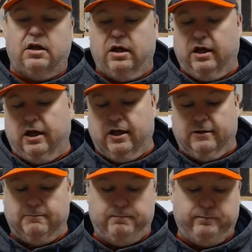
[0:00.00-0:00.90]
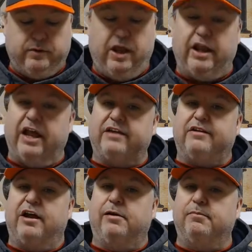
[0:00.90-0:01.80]
And last
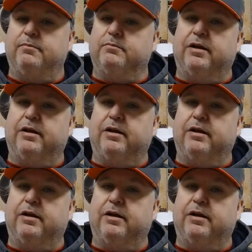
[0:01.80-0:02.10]
time,